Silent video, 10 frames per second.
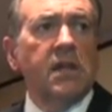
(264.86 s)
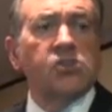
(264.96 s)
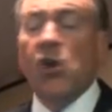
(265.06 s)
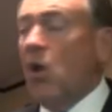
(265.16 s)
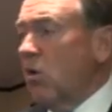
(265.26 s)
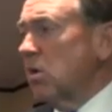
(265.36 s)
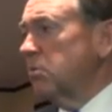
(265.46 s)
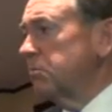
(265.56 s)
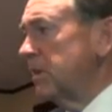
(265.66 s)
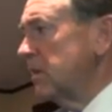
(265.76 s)
is
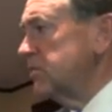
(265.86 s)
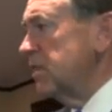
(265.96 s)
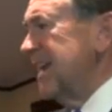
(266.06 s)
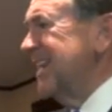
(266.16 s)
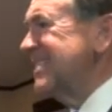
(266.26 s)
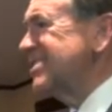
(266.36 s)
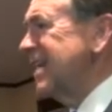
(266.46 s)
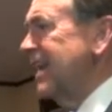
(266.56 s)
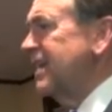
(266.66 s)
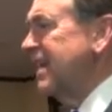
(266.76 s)
horrible because it is
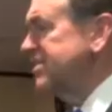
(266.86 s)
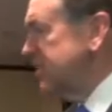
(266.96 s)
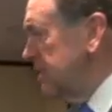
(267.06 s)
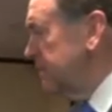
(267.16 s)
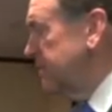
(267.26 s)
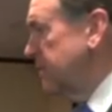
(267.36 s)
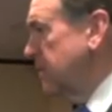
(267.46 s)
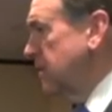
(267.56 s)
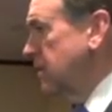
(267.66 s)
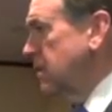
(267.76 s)
as if
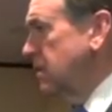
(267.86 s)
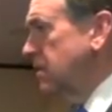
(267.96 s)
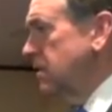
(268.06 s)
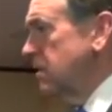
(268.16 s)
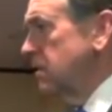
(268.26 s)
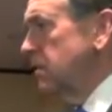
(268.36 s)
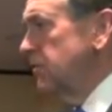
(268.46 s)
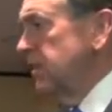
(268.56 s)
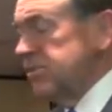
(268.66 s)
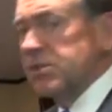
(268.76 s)

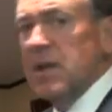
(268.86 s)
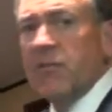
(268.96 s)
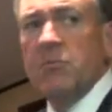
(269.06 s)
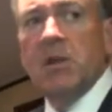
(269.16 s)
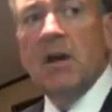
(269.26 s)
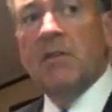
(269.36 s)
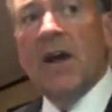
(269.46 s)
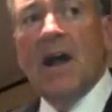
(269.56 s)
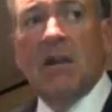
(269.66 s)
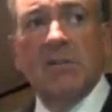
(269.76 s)
this government of
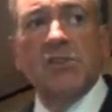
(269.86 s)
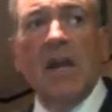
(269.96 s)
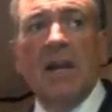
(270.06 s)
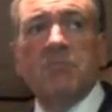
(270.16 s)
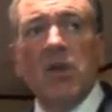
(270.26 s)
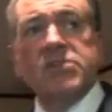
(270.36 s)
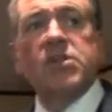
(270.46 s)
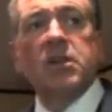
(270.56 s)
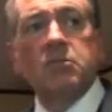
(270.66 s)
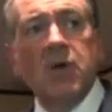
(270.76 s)
ours and
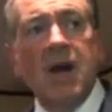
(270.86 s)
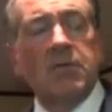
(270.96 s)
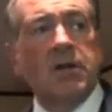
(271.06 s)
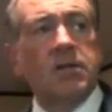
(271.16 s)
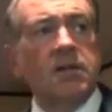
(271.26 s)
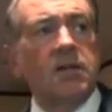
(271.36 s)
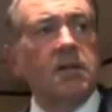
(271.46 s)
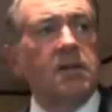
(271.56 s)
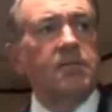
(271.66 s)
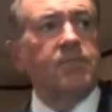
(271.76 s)
President Obama
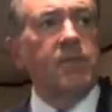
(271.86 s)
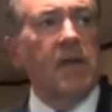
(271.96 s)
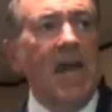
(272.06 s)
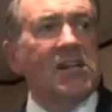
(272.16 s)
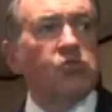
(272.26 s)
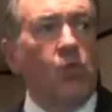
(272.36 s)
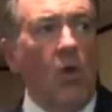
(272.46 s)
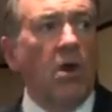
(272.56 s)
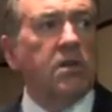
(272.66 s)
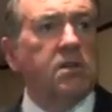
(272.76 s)
has
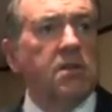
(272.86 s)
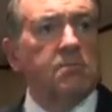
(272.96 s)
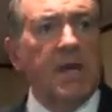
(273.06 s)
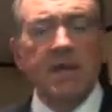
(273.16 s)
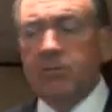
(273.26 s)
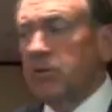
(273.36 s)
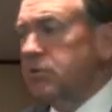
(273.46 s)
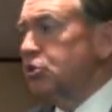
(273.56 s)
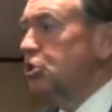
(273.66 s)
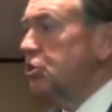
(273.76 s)
walked
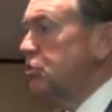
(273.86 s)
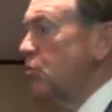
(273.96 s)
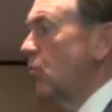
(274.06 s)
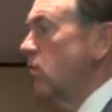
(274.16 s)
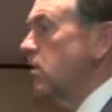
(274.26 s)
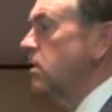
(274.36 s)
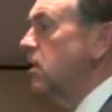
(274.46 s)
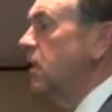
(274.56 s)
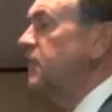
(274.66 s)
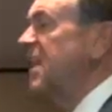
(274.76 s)
people to the door
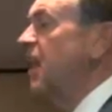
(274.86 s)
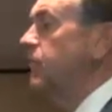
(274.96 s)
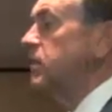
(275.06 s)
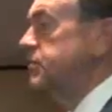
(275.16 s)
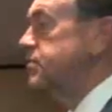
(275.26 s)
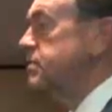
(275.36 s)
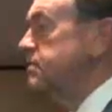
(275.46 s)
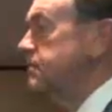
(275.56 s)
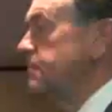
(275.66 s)
of the ovens.